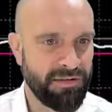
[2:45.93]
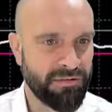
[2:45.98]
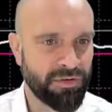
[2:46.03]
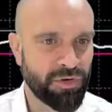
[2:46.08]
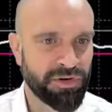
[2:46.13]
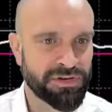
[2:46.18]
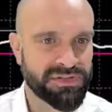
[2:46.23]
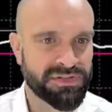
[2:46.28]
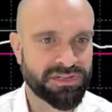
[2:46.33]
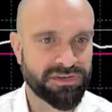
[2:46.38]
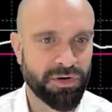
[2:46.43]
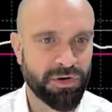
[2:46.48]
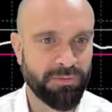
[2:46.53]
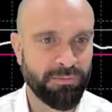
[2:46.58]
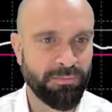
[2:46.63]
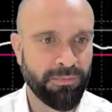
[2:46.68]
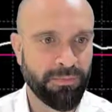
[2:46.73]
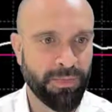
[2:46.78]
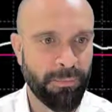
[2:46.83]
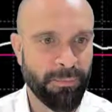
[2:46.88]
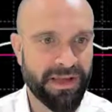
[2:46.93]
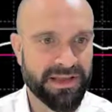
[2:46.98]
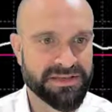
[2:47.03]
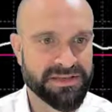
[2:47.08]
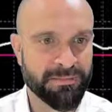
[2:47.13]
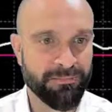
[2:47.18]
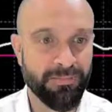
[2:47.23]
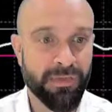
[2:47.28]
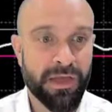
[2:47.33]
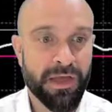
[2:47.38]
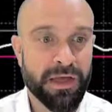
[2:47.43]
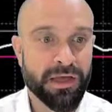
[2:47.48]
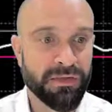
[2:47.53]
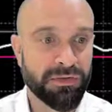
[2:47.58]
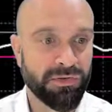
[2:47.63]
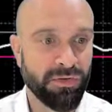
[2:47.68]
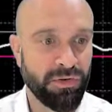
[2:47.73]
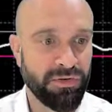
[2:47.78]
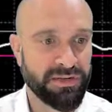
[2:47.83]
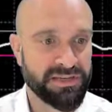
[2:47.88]
You've got strong momentum
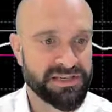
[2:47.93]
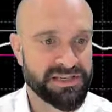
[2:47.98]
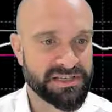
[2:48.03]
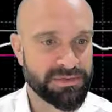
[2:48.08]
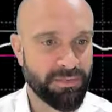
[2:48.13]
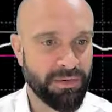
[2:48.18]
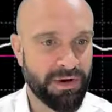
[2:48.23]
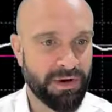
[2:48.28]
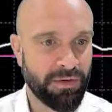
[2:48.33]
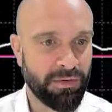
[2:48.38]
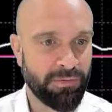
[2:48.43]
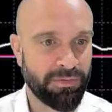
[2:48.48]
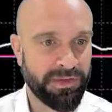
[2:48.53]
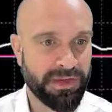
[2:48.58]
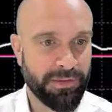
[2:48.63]
through this as well.